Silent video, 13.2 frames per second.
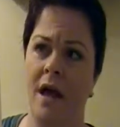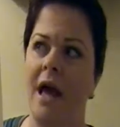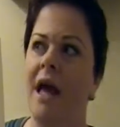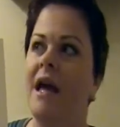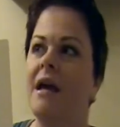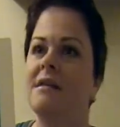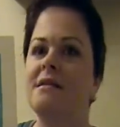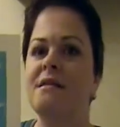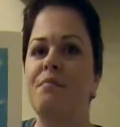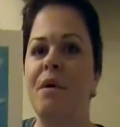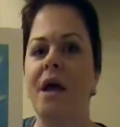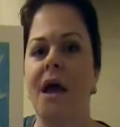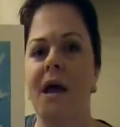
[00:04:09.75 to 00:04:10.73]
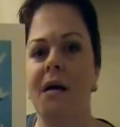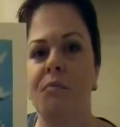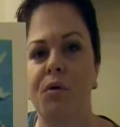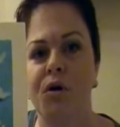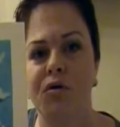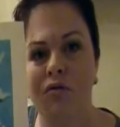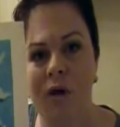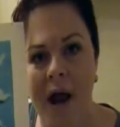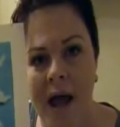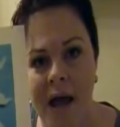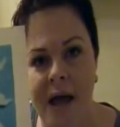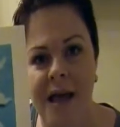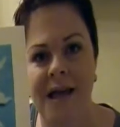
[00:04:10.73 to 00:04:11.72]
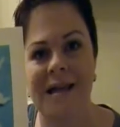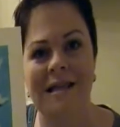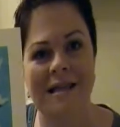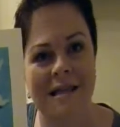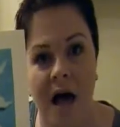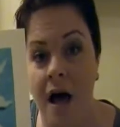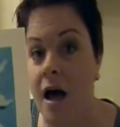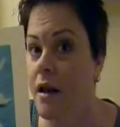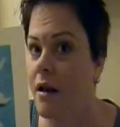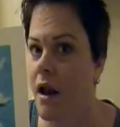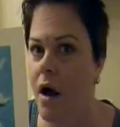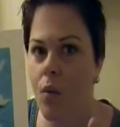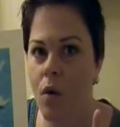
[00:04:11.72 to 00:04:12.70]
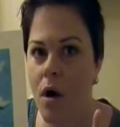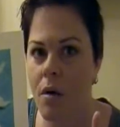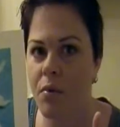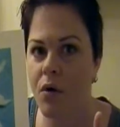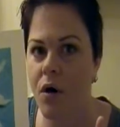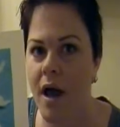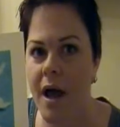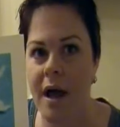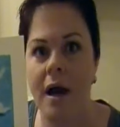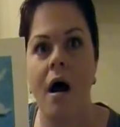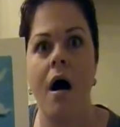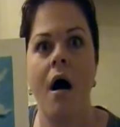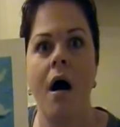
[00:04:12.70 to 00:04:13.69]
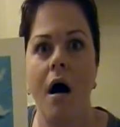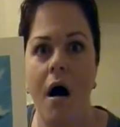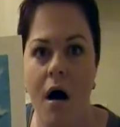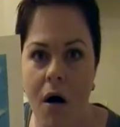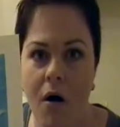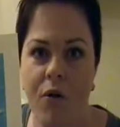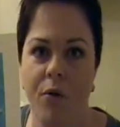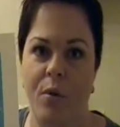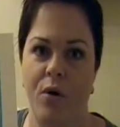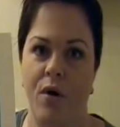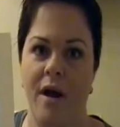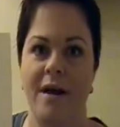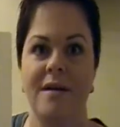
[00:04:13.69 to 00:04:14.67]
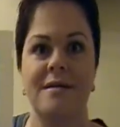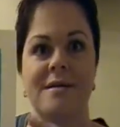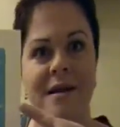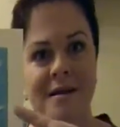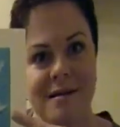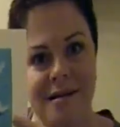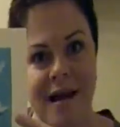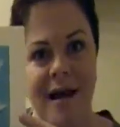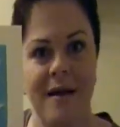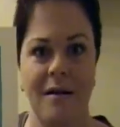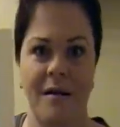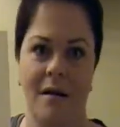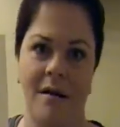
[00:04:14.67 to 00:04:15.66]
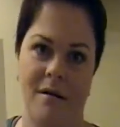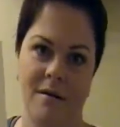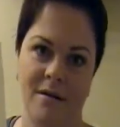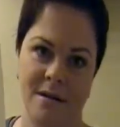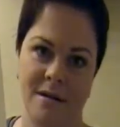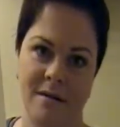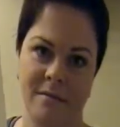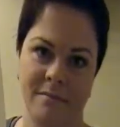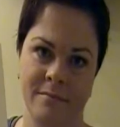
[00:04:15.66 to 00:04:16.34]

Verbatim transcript: He gets to be in parades. Not one parade, all the parades. Santa Claus.